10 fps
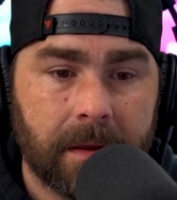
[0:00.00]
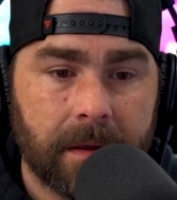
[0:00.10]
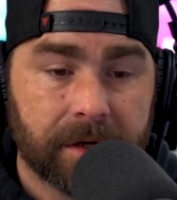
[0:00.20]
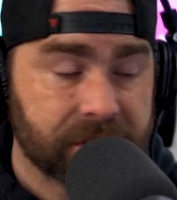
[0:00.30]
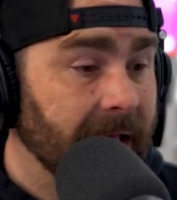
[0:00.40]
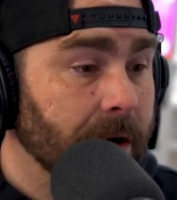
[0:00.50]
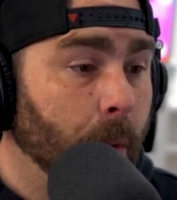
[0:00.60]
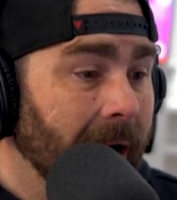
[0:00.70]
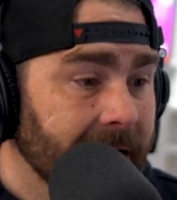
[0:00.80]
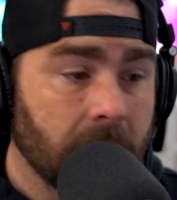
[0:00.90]
There's a lot of
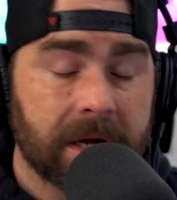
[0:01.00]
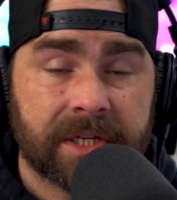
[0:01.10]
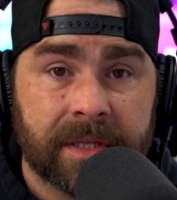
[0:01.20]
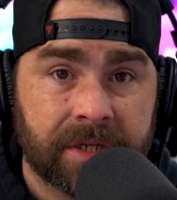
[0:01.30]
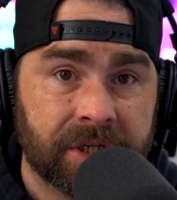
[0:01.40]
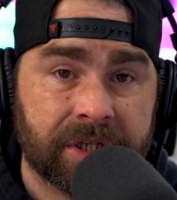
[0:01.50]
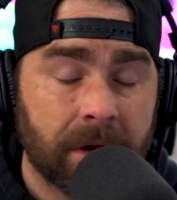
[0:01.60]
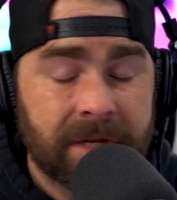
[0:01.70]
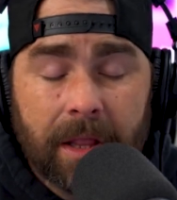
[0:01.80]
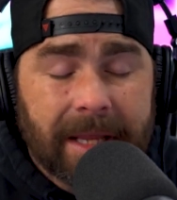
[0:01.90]
white artists that just don't.
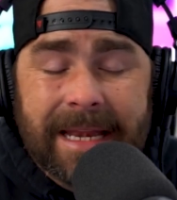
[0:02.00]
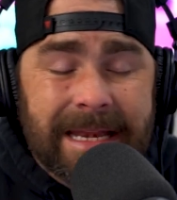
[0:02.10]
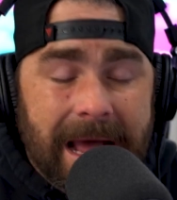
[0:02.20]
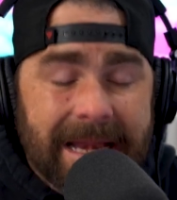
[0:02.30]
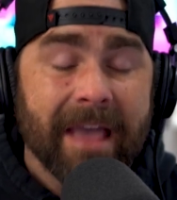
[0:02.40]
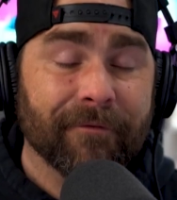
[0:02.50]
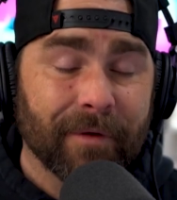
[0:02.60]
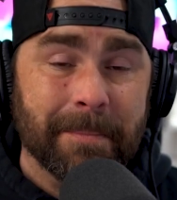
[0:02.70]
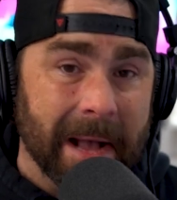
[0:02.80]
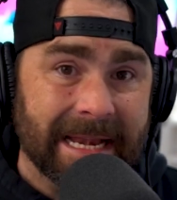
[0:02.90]
Look, not
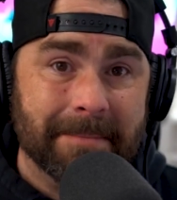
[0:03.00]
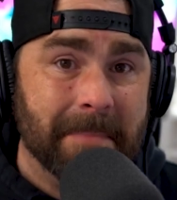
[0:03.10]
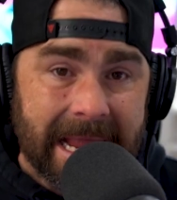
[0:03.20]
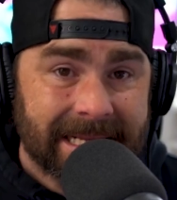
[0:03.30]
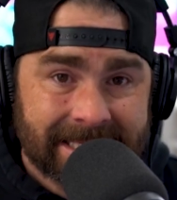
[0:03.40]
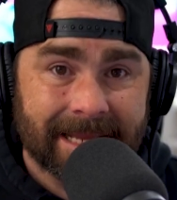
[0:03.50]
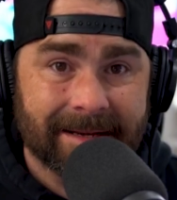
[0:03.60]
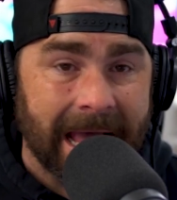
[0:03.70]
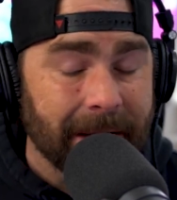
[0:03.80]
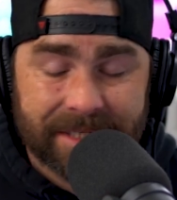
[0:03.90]
everybody makes it.
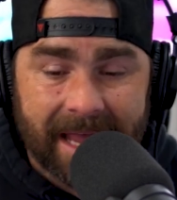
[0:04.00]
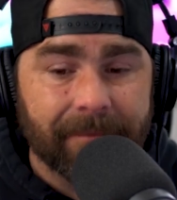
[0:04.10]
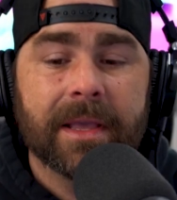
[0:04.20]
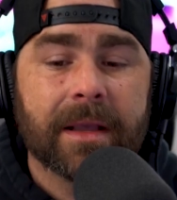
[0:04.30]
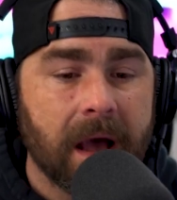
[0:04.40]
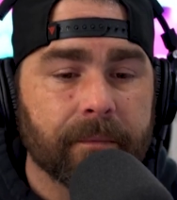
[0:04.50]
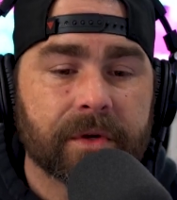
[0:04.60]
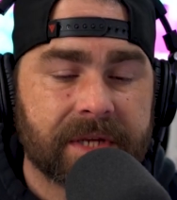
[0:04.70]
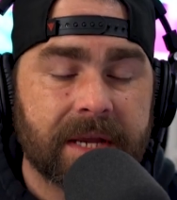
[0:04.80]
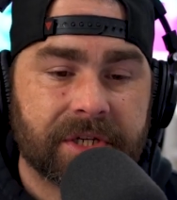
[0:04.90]
I was having a
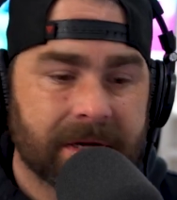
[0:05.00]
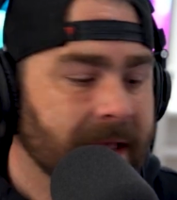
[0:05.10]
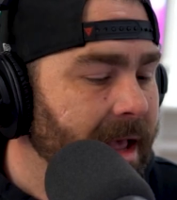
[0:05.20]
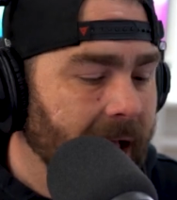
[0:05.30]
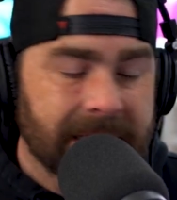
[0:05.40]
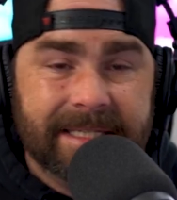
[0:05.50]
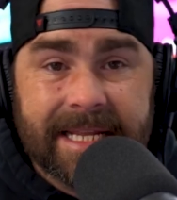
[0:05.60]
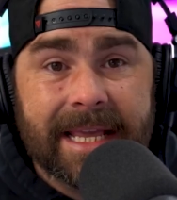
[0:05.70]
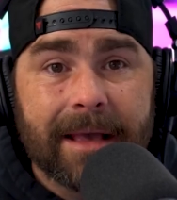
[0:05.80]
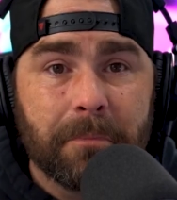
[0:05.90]
conversation, a
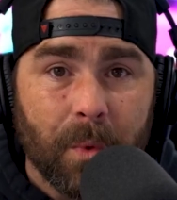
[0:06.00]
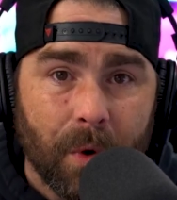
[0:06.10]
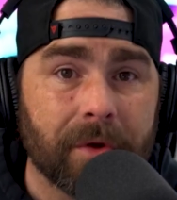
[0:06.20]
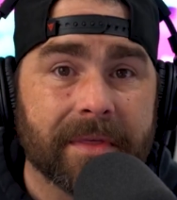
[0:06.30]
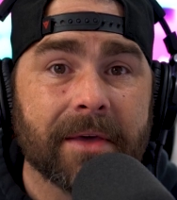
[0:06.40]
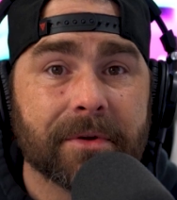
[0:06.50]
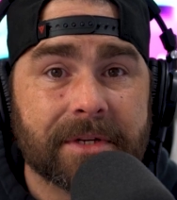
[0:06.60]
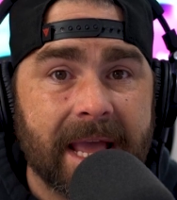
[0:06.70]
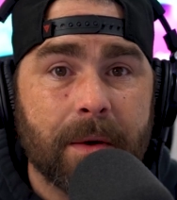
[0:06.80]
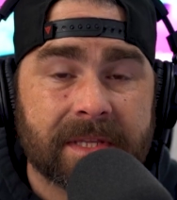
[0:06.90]
DM war the other
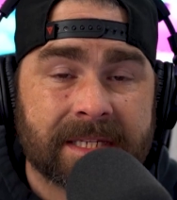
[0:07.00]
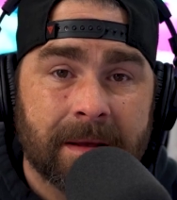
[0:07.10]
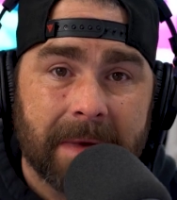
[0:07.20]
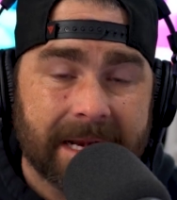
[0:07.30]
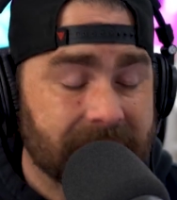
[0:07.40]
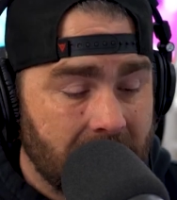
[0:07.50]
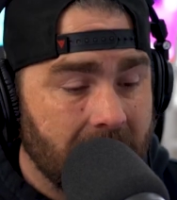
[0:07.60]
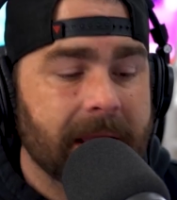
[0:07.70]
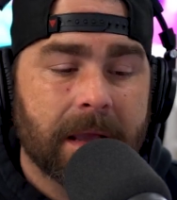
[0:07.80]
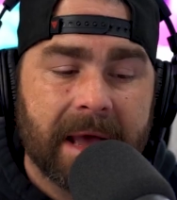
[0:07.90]
day with somebody
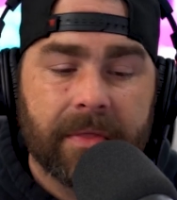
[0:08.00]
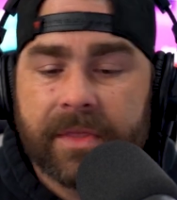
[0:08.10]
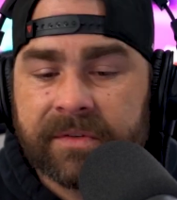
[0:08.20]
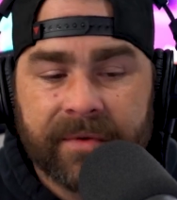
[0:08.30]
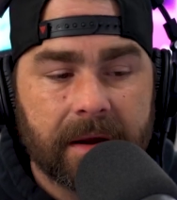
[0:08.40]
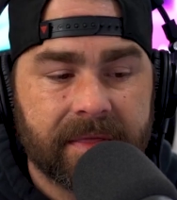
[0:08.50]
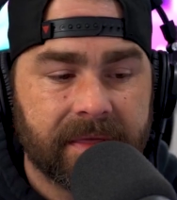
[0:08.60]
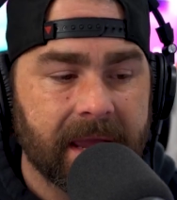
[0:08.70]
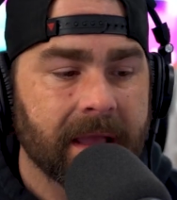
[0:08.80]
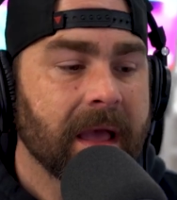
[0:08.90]
talking about this very
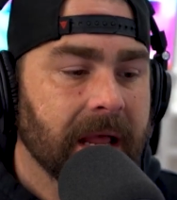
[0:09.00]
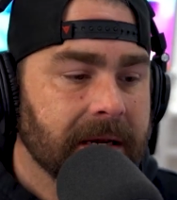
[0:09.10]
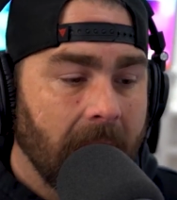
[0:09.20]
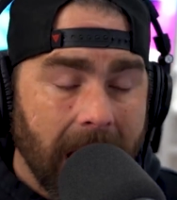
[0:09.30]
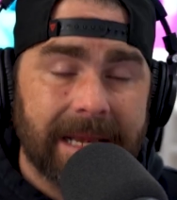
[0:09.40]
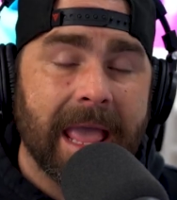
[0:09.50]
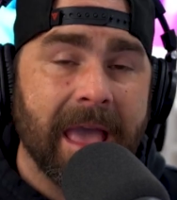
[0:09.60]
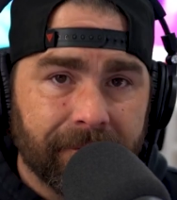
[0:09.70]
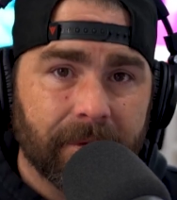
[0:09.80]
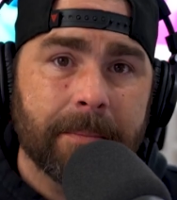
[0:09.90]
thing. Not
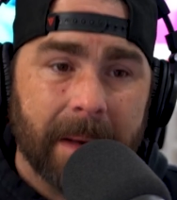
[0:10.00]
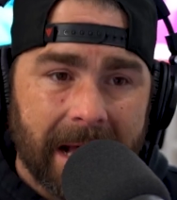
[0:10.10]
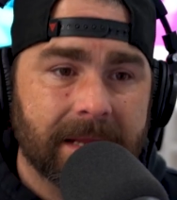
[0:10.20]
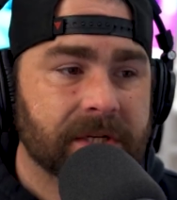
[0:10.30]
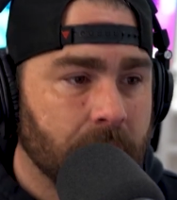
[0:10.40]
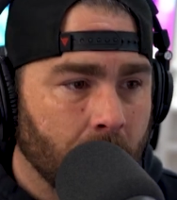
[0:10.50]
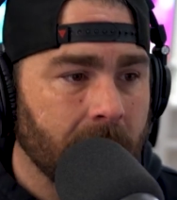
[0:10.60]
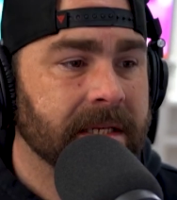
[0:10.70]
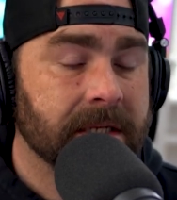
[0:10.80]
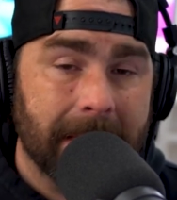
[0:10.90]
everybody's
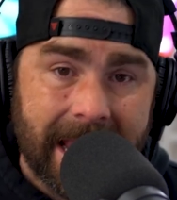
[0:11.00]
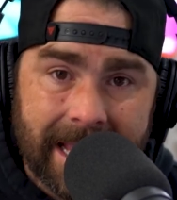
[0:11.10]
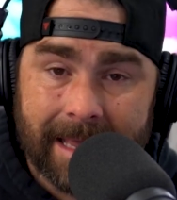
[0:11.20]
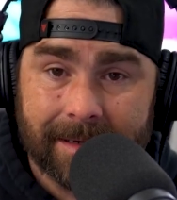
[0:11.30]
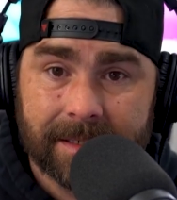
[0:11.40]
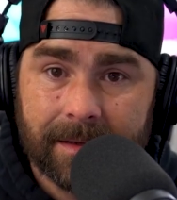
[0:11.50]
going to make it.